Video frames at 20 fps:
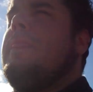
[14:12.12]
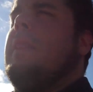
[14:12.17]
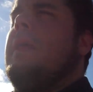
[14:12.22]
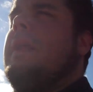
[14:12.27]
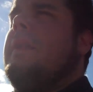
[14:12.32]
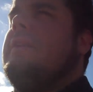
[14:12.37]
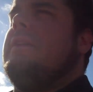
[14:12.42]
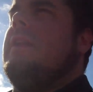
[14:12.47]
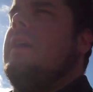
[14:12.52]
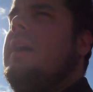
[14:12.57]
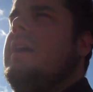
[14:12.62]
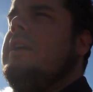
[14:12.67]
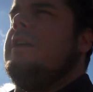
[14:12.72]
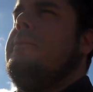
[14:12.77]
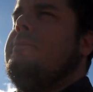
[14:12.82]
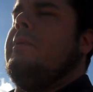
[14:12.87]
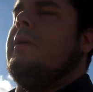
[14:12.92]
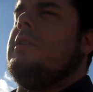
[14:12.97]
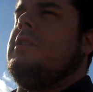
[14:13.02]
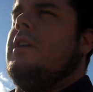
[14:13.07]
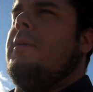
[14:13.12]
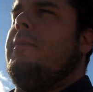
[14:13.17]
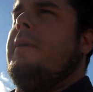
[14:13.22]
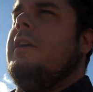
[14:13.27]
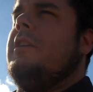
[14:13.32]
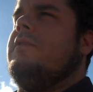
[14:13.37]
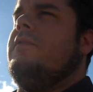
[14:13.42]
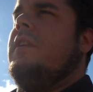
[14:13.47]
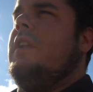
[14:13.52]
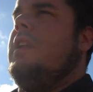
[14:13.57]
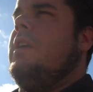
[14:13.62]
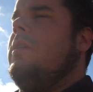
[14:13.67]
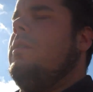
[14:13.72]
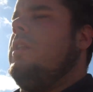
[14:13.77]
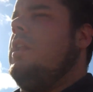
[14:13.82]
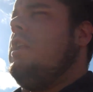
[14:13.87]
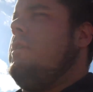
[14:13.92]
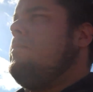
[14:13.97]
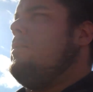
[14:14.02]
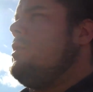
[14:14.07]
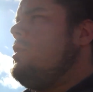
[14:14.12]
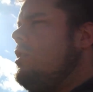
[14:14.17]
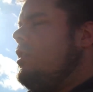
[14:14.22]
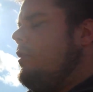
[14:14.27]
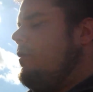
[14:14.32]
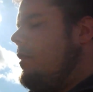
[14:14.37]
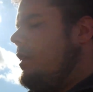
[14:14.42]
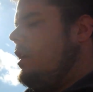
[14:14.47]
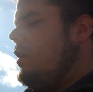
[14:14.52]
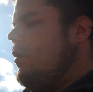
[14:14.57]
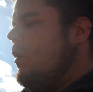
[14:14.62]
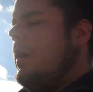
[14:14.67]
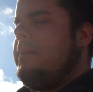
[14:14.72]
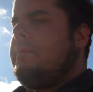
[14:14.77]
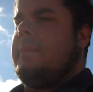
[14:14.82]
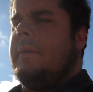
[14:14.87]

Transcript: Then he puts up his video and then he puts her video up,